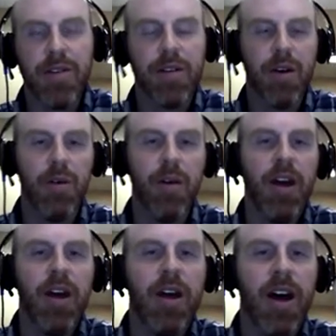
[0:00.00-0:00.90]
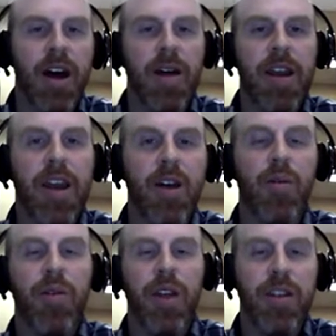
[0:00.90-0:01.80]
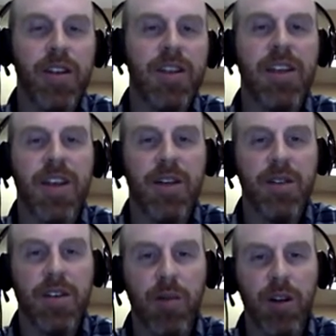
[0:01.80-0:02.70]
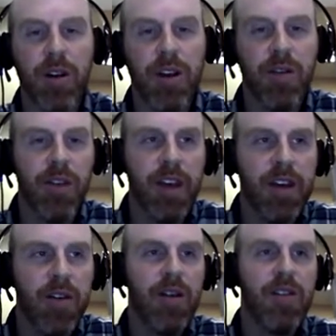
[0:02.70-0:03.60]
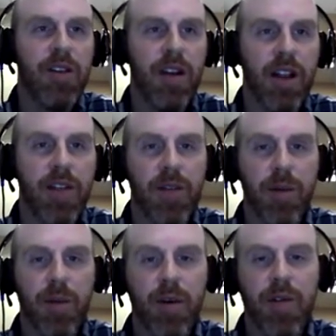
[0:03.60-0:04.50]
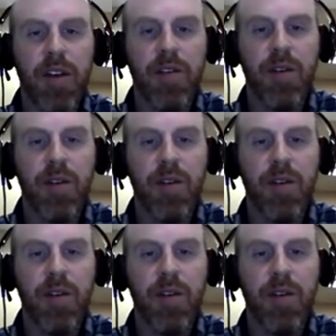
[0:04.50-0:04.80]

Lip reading: So in this case, obviously, we're looking for the increase in the level of a protein.